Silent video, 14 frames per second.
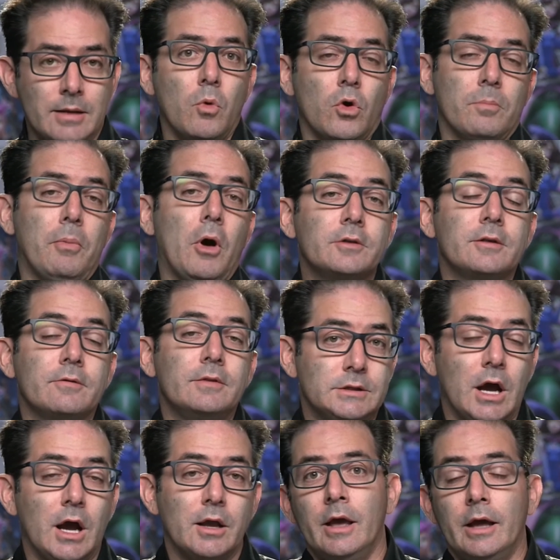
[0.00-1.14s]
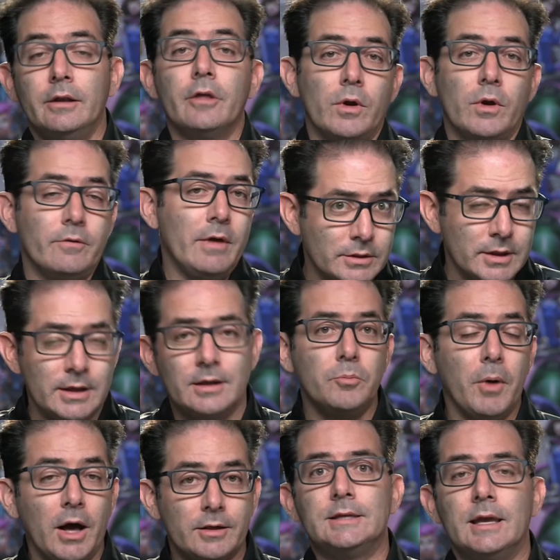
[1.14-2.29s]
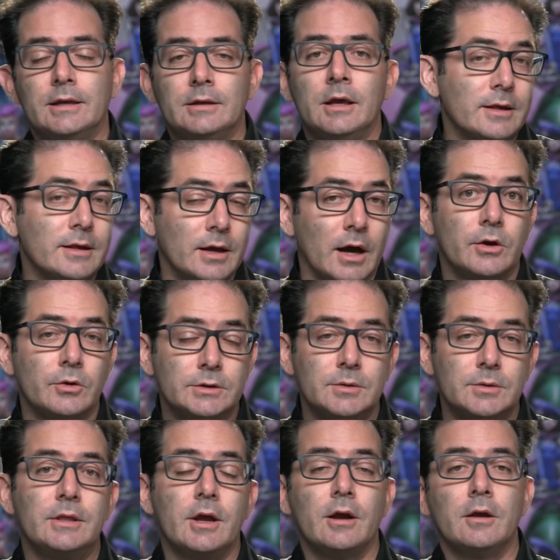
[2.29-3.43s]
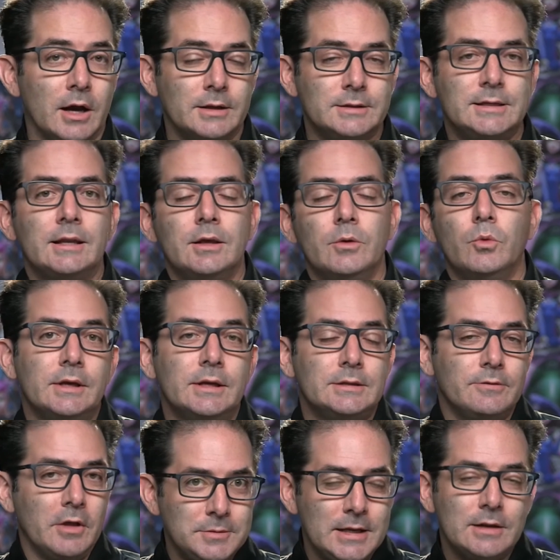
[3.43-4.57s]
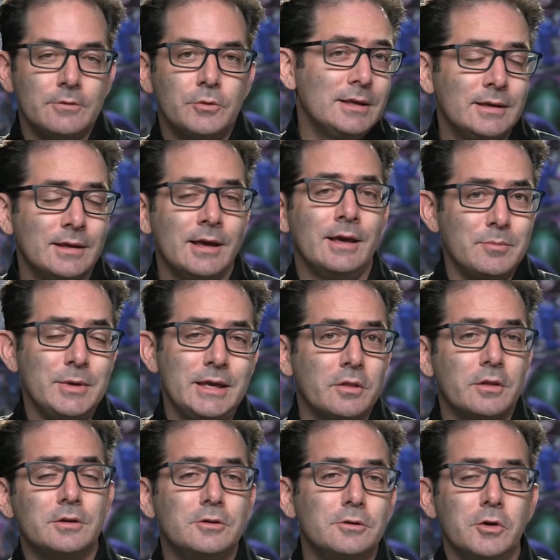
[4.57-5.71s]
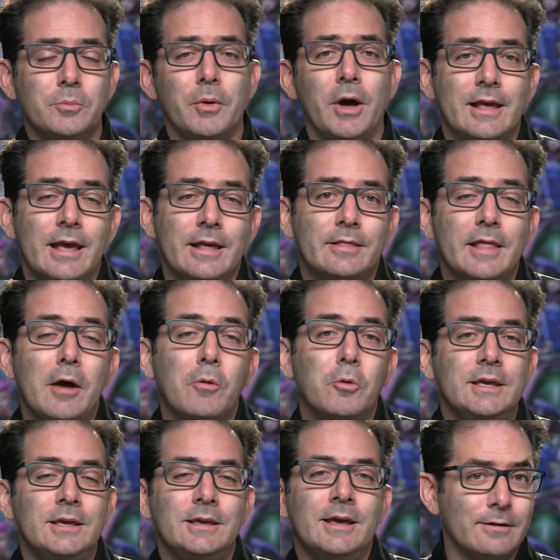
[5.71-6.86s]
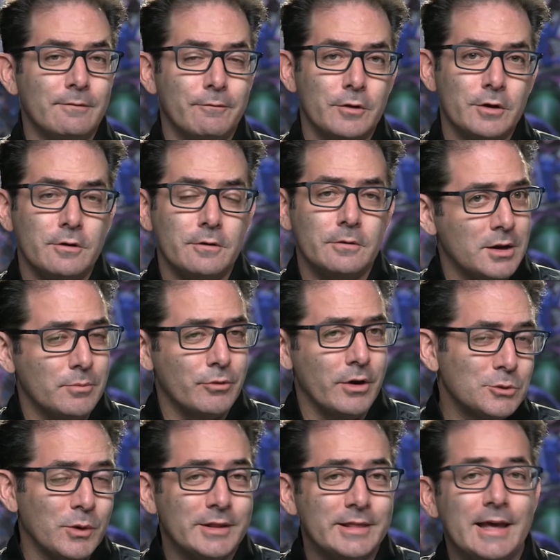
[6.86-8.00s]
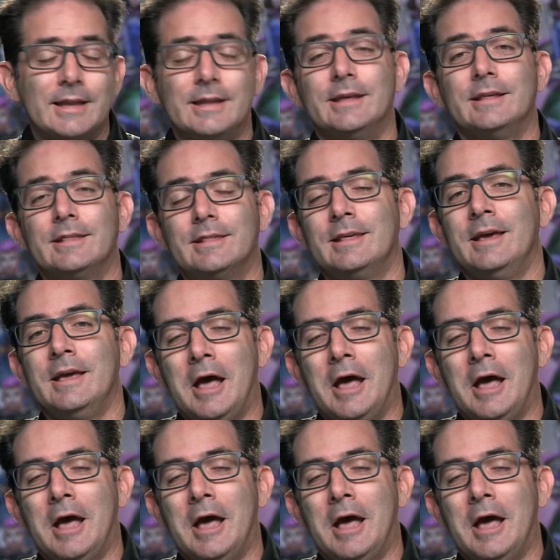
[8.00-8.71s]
more parts in a top. And one of our thing, loop content, Rising is going to be their content. It a updated thing, going to be one of the new loops, and that will be in for your audit, which one that is.